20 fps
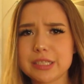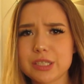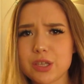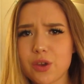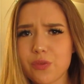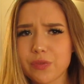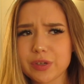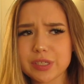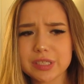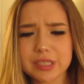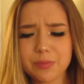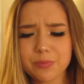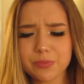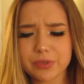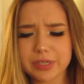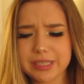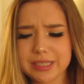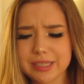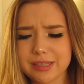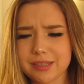so for some
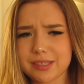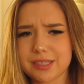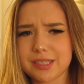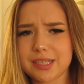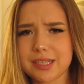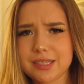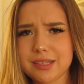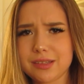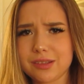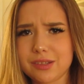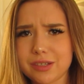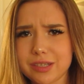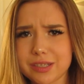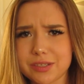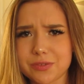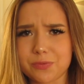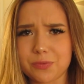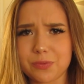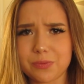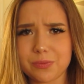reason this doesn't look
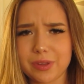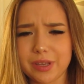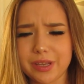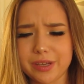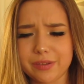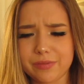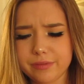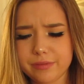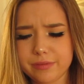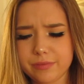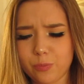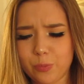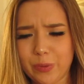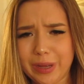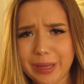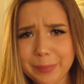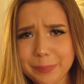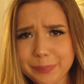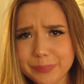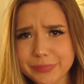as like
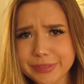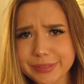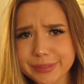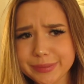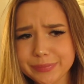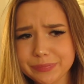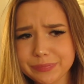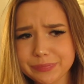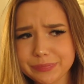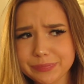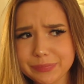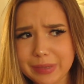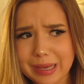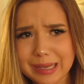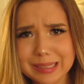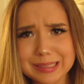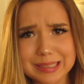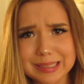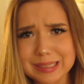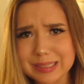whipped
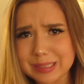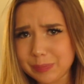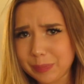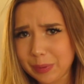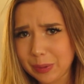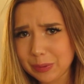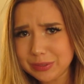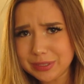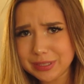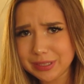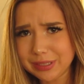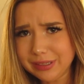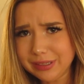as it's supposed to